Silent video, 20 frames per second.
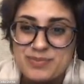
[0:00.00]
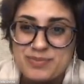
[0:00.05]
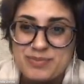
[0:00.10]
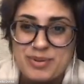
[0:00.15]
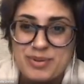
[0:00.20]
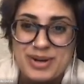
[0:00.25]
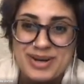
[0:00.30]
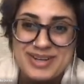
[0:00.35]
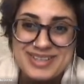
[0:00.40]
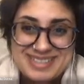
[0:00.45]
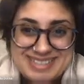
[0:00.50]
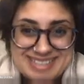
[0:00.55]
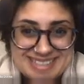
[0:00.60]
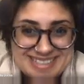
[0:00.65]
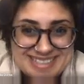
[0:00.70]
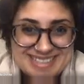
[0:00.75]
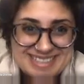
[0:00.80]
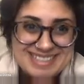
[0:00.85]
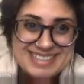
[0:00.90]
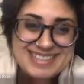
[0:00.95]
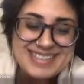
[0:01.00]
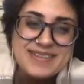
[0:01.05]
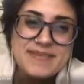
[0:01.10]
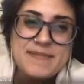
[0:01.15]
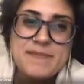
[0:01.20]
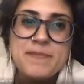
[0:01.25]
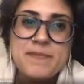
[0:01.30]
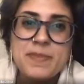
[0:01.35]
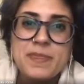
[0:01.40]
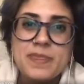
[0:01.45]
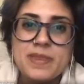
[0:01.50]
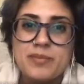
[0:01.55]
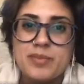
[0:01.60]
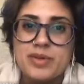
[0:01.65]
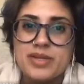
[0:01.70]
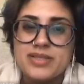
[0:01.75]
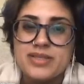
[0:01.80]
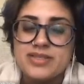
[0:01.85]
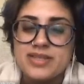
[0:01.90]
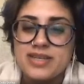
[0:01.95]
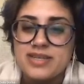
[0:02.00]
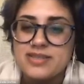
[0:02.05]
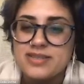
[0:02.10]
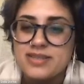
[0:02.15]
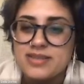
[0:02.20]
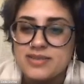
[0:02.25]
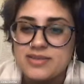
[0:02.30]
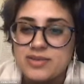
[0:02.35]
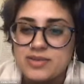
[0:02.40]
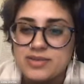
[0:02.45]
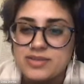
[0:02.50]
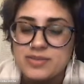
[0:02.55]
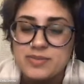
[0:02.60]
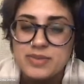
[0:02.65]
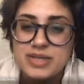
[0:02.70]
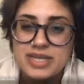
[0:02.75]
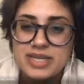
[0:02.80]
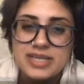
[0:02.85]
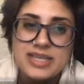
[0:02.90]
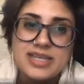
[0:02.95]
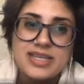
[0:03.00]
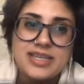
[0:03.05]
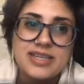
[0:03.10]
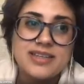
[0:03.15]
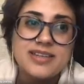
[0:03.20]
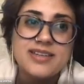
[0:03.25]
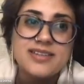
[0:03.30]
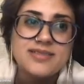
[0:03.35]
parks. But it's nice and wholesome, and I like it.